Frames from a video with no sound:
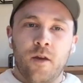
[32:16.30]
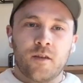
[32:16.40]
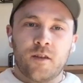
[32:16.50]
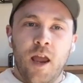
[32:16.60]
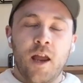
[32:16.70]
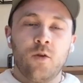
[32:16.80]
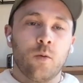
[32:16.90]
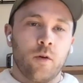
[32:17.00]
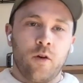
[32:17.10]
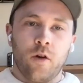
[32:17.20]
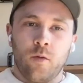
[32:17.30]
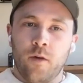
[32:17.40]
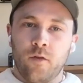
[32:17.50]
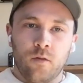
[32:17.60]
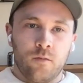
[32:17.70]
that's annual recurring
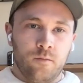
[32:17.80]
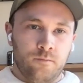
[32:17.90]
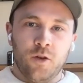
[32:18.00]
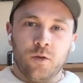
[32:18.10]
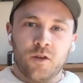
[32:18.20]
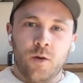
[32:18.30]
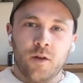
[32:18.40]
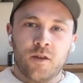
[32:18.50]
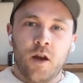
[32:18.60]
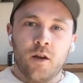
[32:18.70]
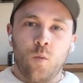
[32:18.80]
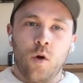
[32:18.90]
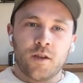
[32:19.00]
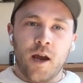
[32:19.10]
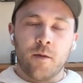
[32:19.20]
revenue too. So it's not
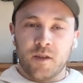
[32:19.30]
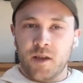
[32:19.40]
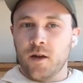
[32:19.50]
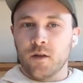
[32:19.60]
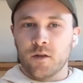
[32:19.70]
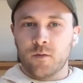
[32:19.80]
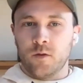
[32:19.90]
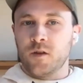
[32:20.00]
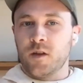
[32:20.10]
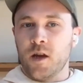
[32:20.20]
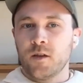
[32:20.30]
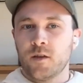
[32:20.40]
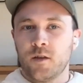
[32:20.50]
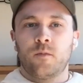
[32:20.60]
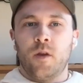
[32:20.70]
one-time sales, which is
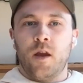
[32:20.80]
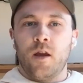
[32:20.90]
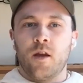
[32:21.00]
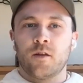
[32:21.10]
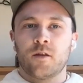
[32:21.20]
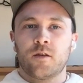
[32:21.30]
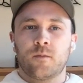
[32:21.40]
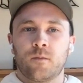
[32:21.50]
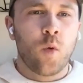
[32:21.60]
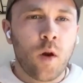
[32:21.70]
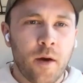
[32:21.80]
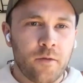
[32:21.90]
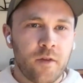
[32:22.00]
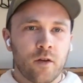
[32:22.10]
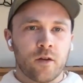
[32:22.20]
nice. And one of my
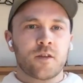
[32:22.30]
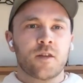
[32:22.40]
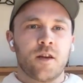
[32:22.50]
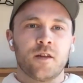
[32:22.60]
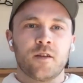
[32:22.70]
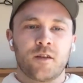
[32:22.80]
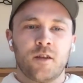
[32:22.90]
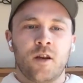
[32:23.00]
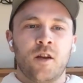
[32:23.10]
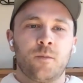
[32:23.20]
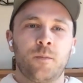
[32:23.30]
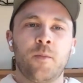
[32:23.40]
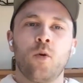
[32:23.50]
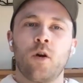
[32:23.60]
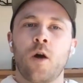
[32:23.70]
fears is
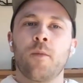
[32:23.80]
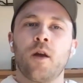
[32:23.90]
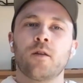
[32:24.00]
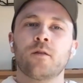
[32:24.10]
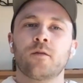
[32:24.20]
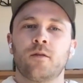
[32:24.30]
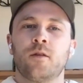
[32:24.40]
people will come in